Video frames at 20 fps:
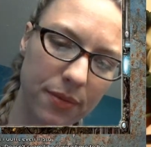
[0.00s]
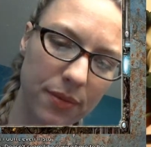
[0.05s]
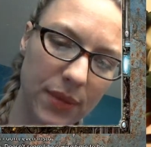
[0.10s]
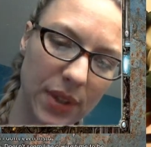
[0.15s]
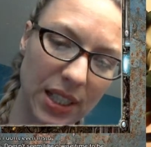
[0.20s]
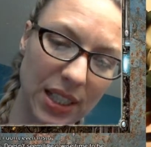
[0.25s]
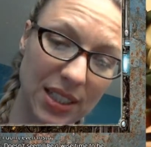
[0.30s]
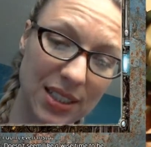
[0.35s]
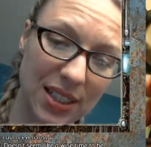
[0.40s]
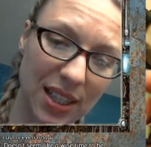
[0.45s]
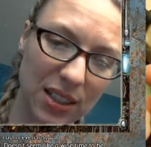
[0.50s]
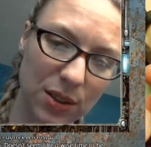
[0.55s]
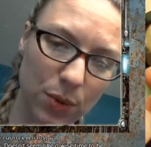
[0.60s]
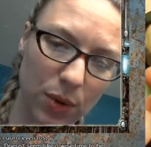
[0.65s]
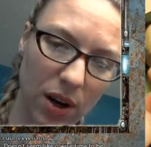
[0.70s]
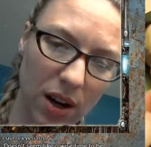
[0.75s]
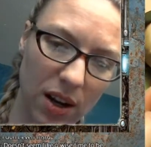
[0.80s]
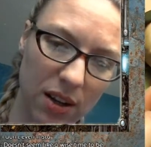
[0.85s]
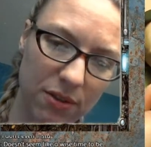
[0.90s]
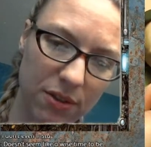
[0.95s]
least that's
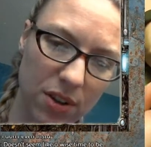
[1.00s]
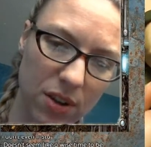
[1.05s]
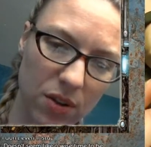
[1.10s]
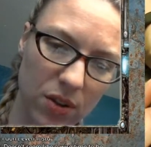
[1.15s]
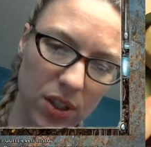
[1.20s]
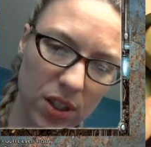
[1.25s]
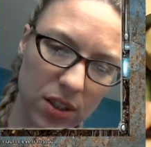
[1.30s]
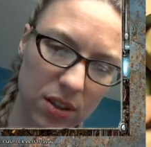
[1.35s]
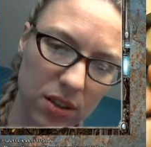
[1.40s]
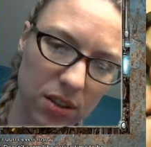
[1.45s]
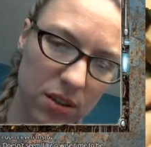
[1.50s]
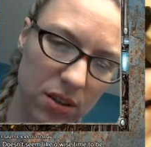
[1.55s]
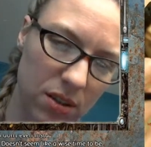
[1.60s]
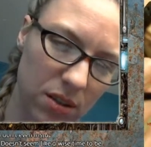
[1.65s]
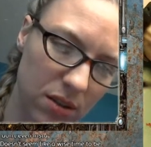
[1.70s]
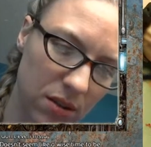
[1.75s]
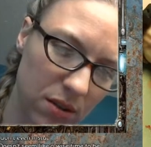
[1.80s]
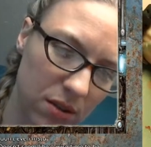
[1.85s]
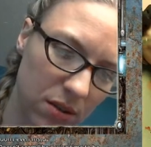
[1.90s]
what I've noticed.